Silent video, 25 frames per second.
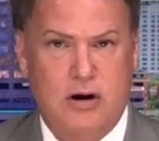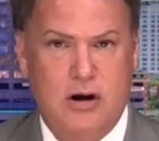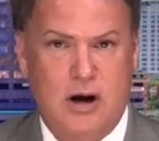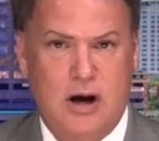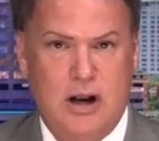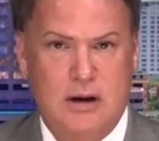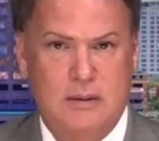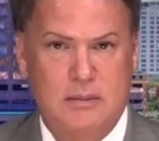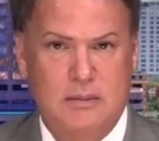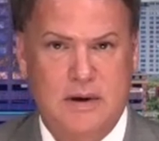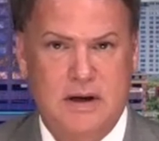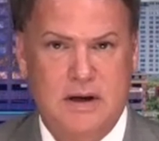
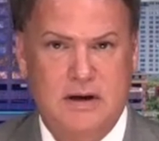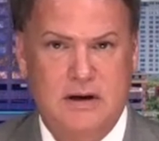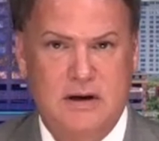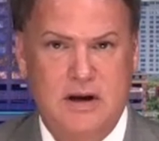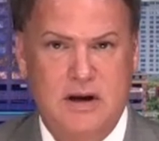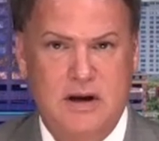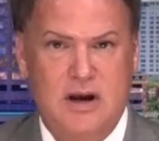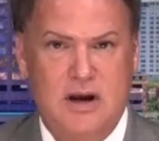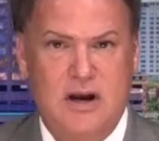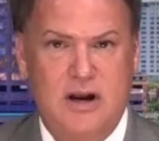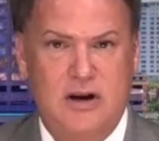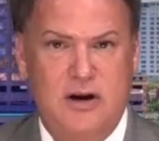economy.
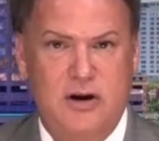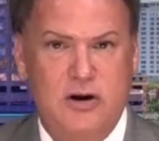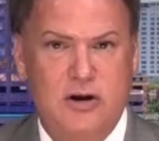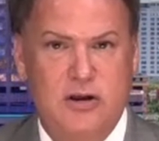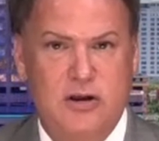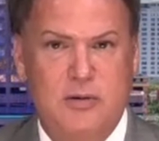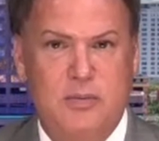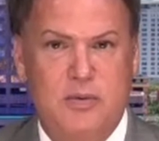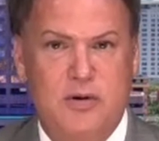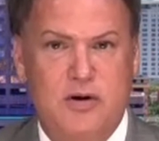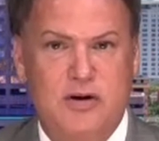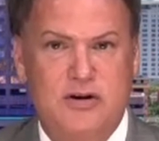You're
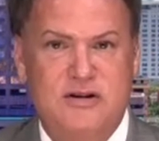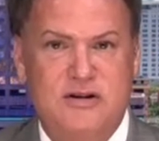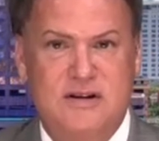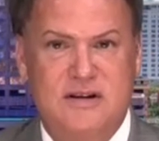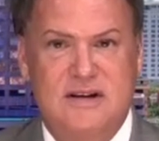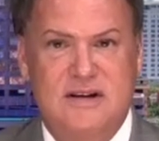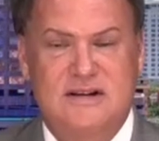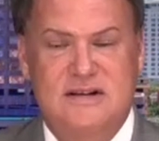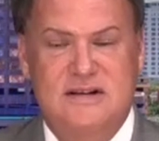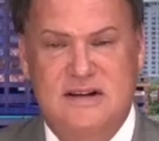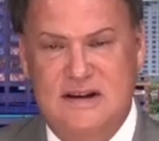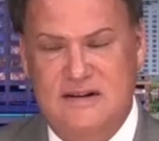the person
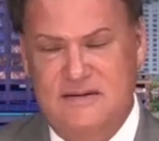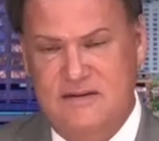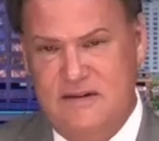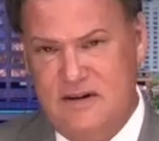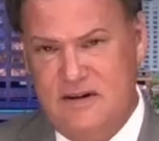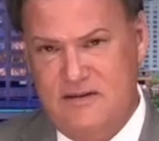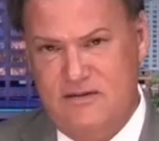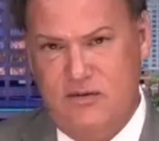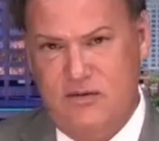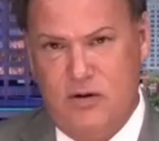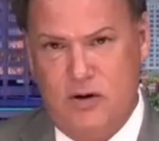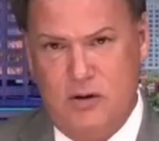that's giving
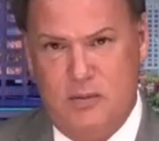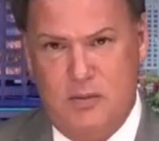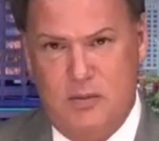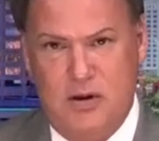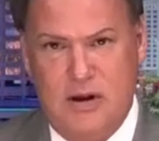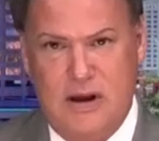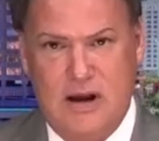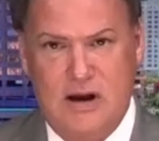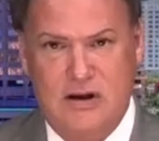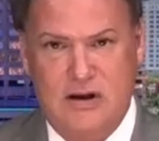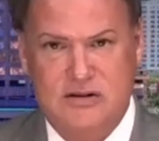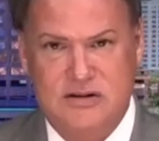affordable
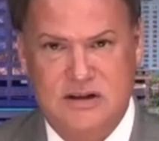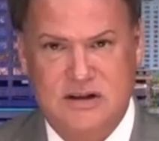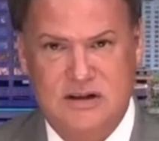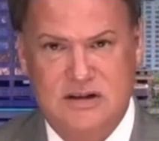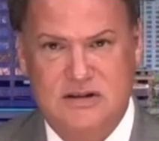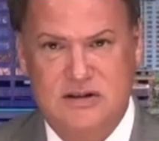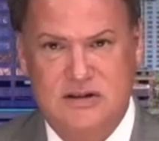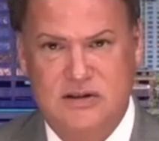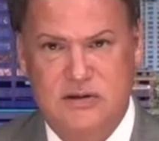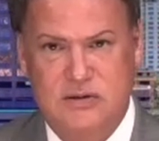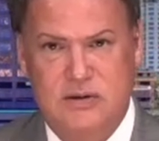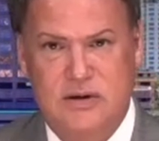housing
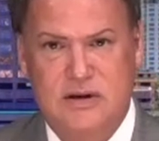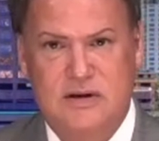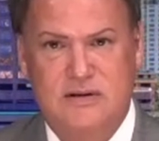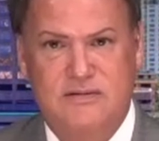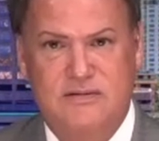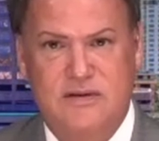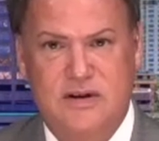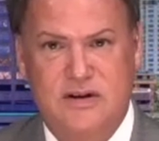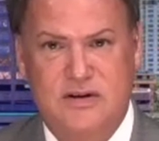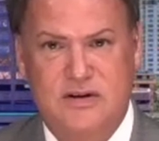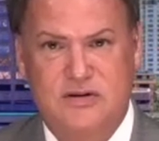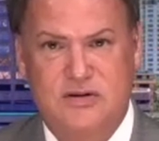to
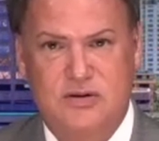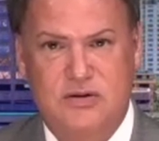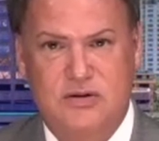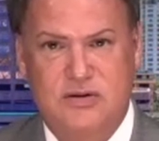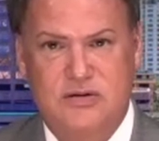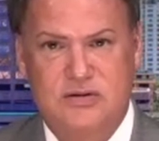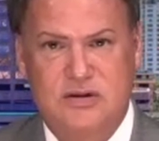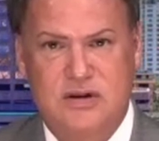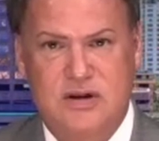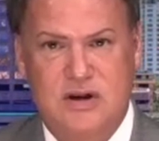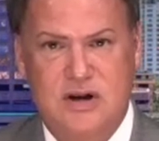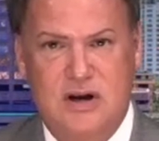
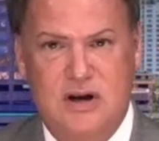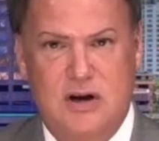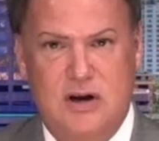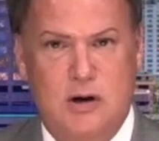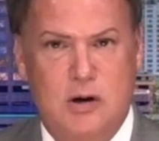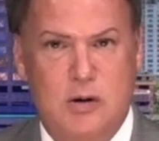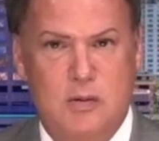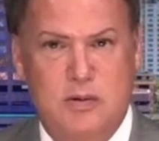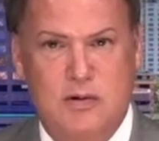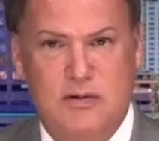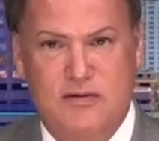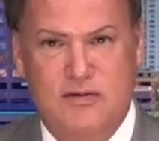individuals.
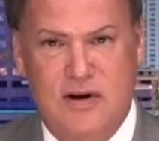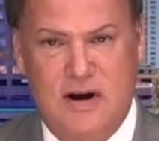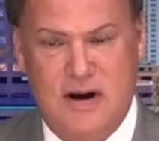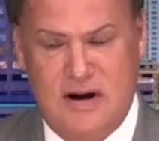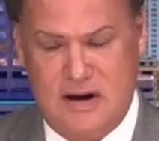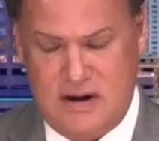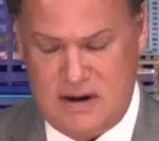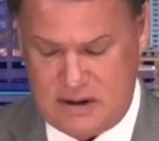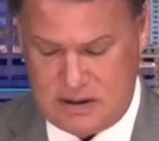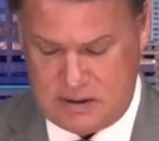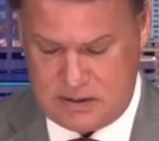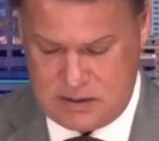You're
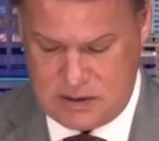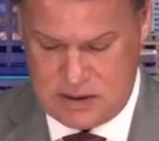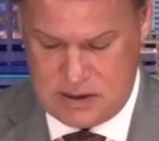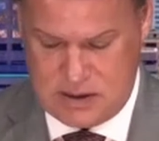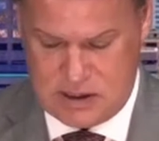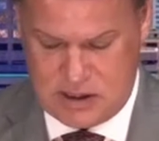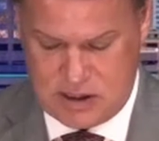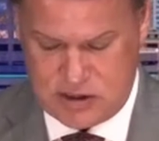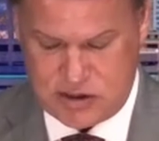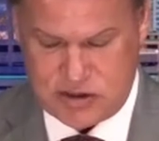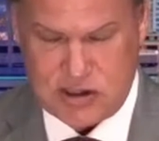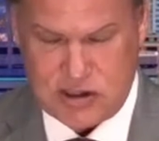providing
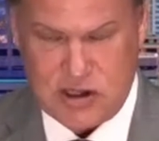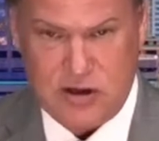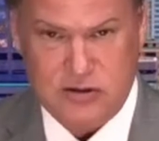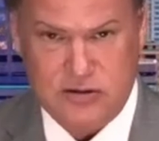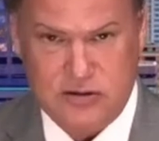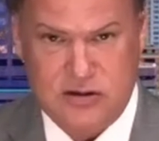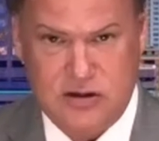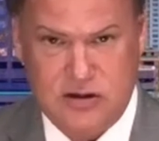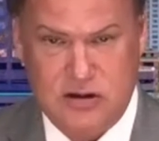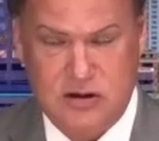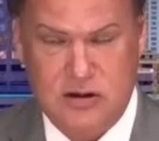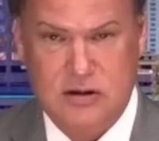
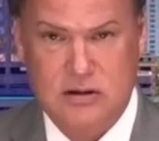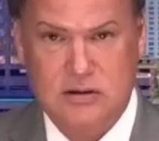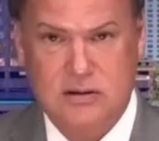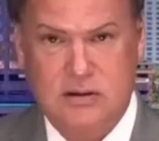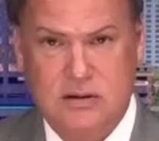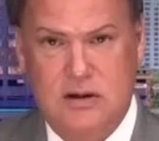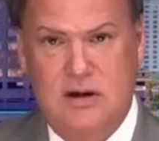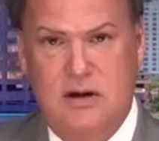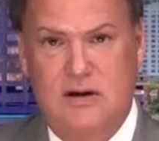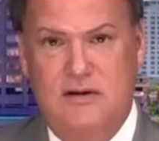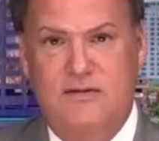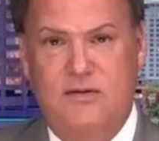shelter
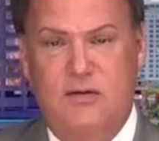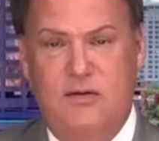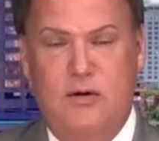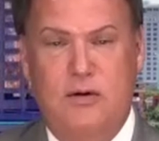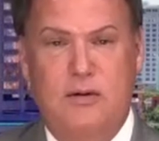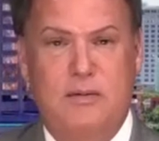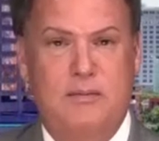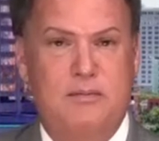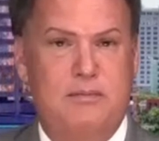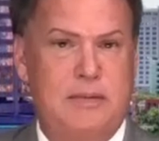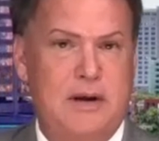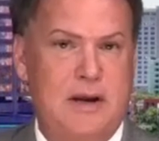
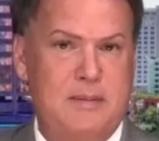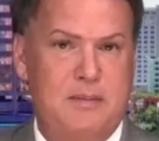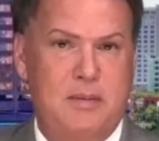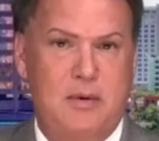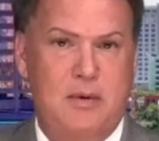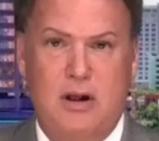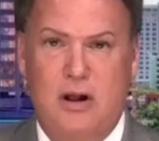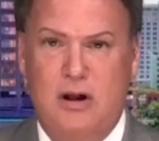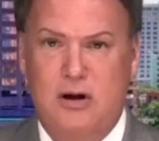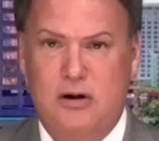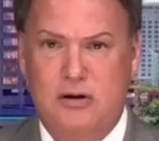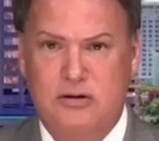for people
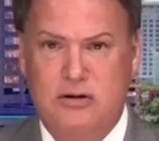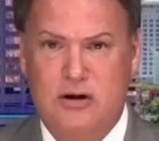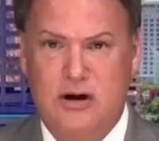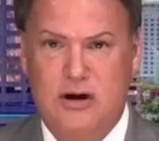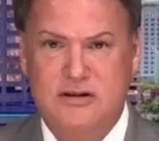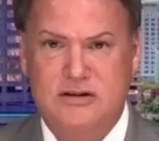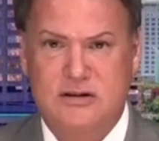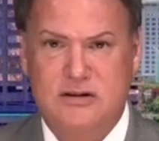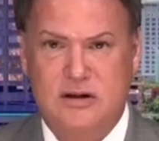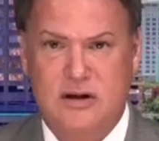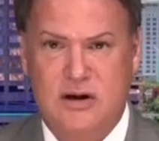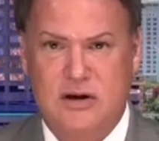all
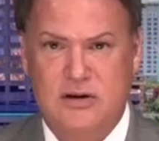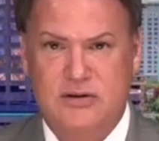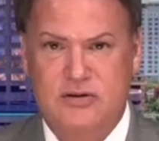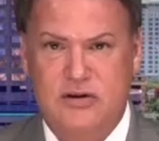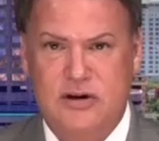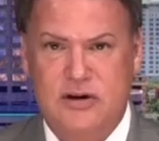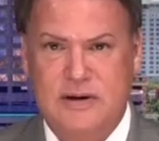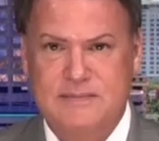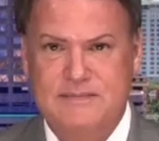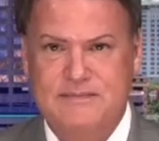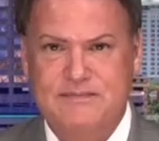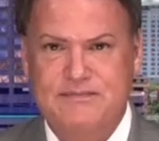across the
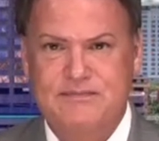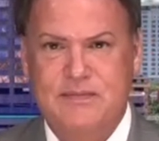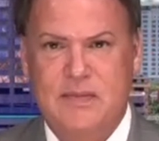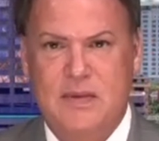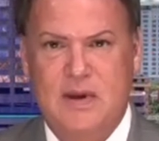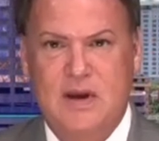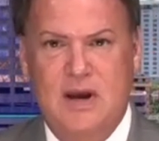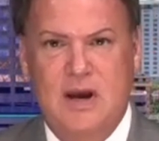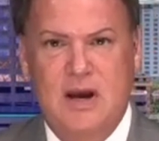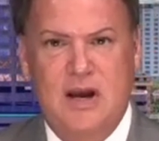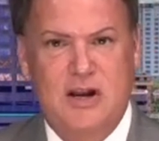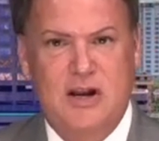country.
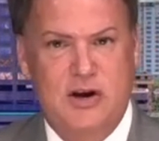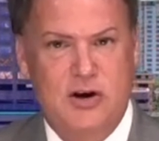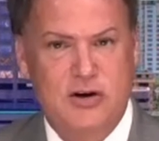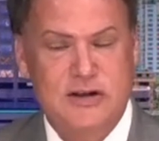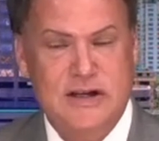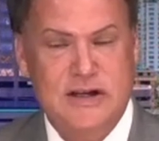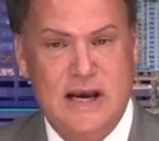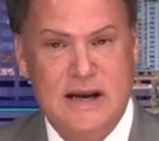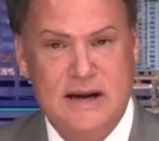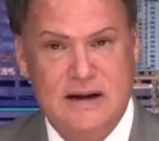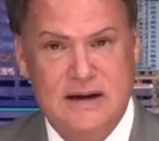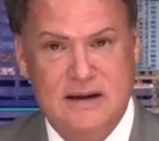You're
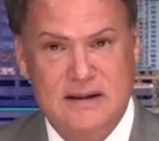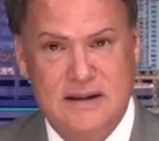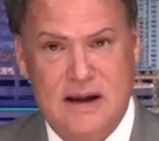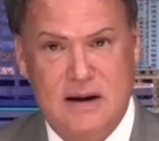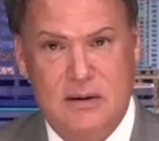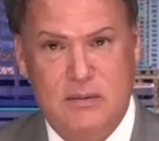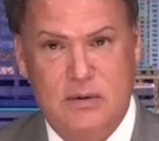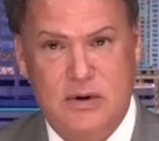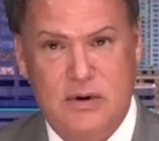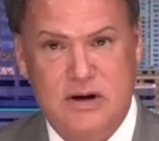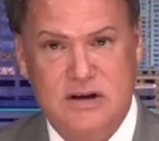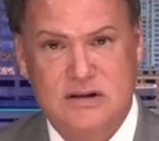taking that
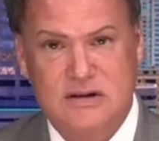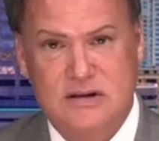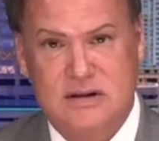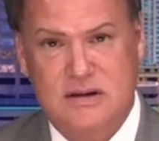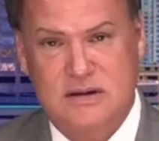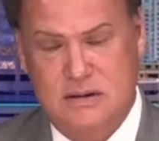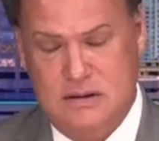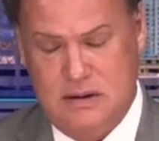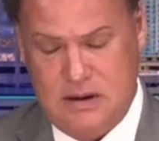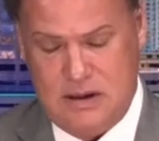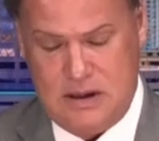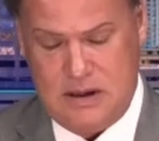risk,
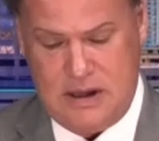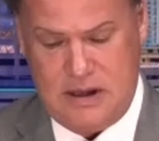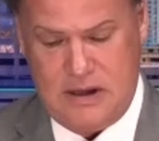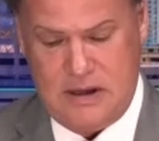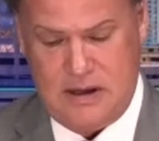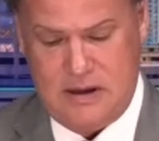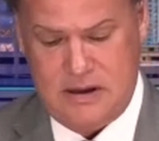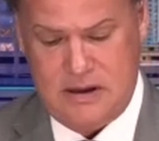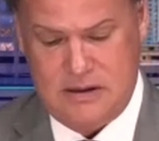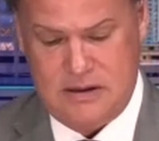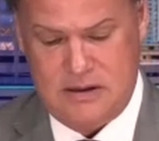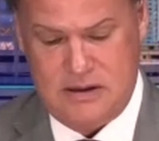
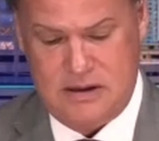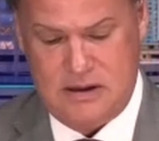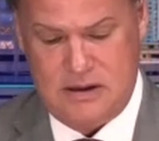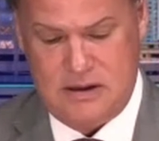and